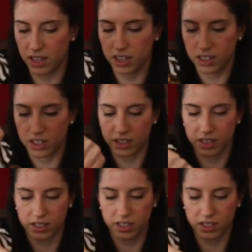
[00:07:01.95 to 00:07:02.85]

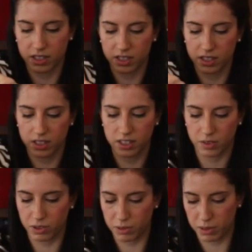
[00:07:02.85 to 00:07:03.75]

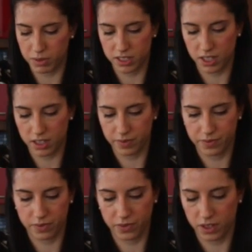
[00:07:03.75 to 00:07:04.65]
Now what am I missing?
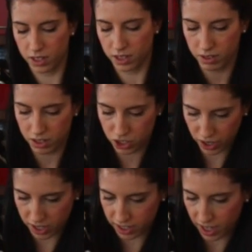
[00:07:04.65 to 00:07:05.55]
I'm gonna
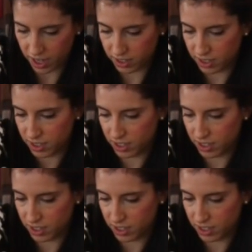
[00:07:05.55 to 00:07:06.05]
try to get